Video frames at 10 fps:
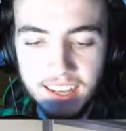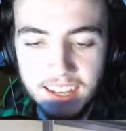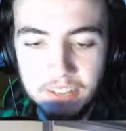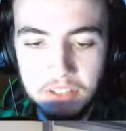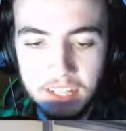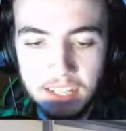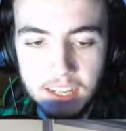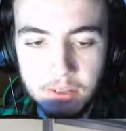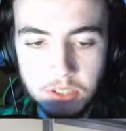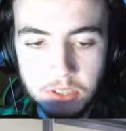I really
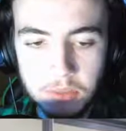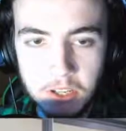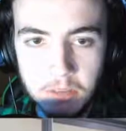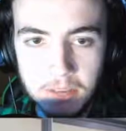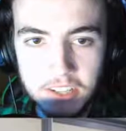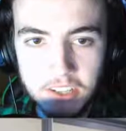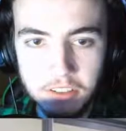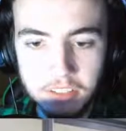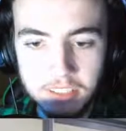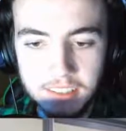like when you speak your mind,
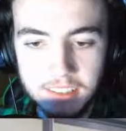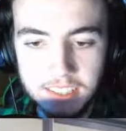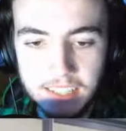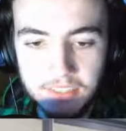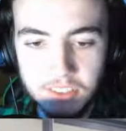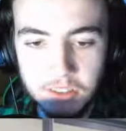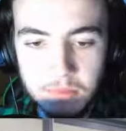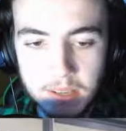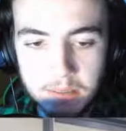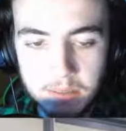Yuri. Even though
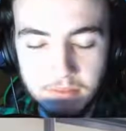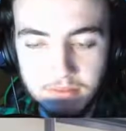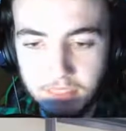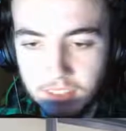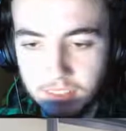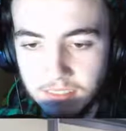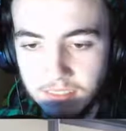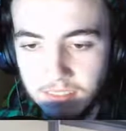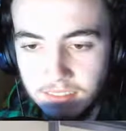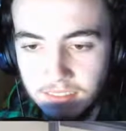it makes me fucking
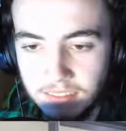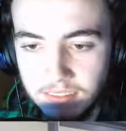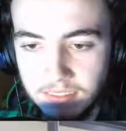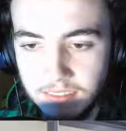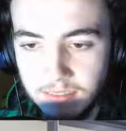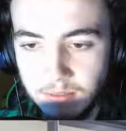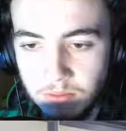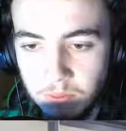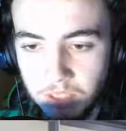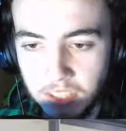
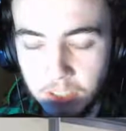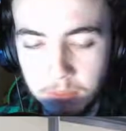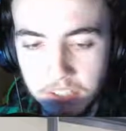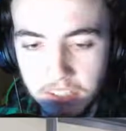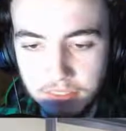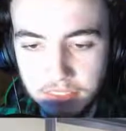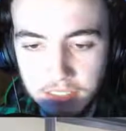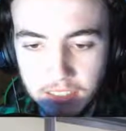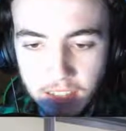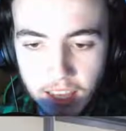want to kill
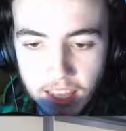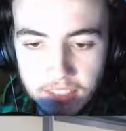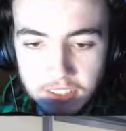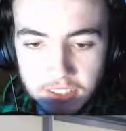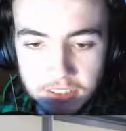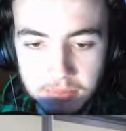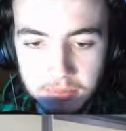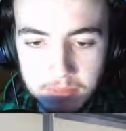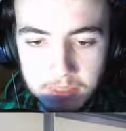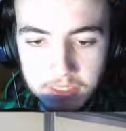myself. It
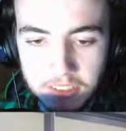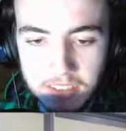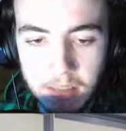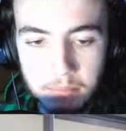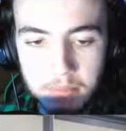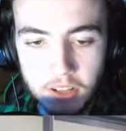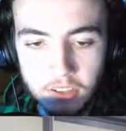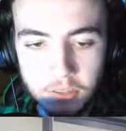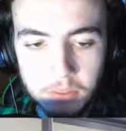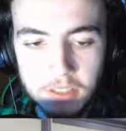doesn't happen
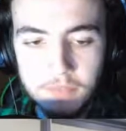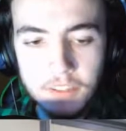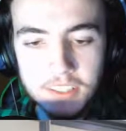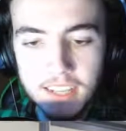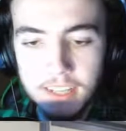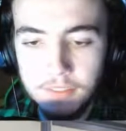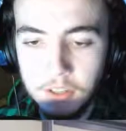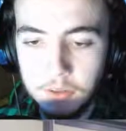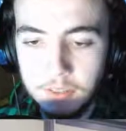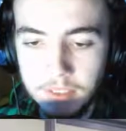much, but it's a fun side of
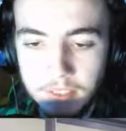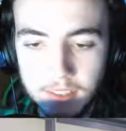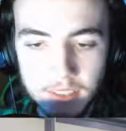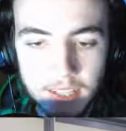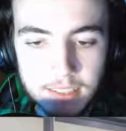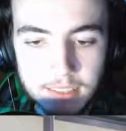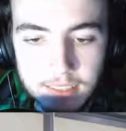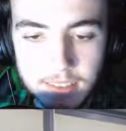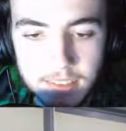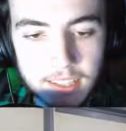you.
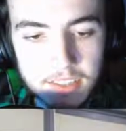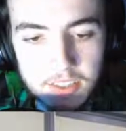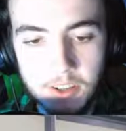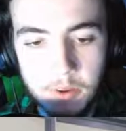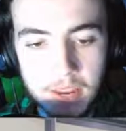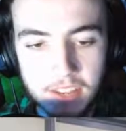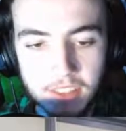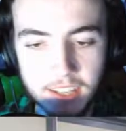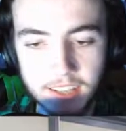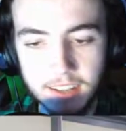There's no way you
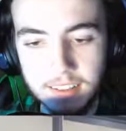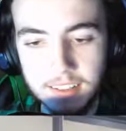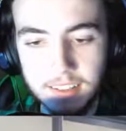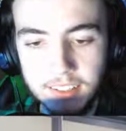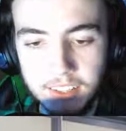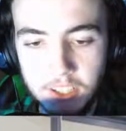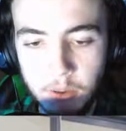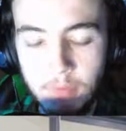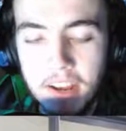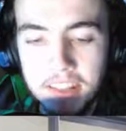could think that.
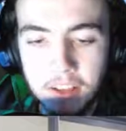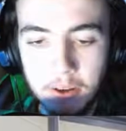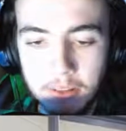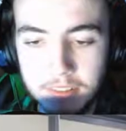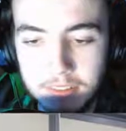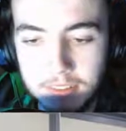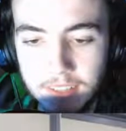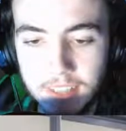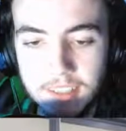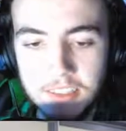You were right though.
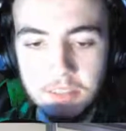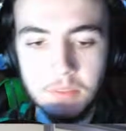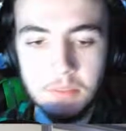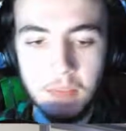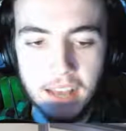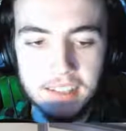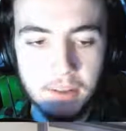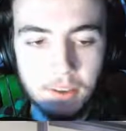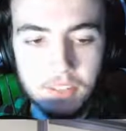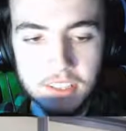I did something bad and
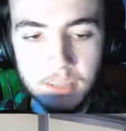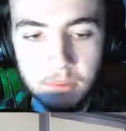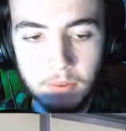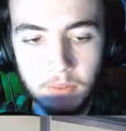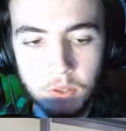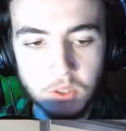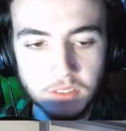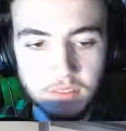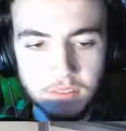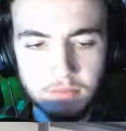now I have to accept the
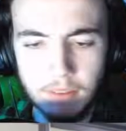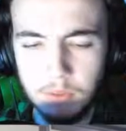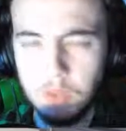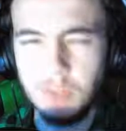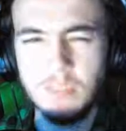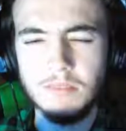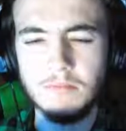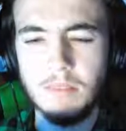revolution. Revolution?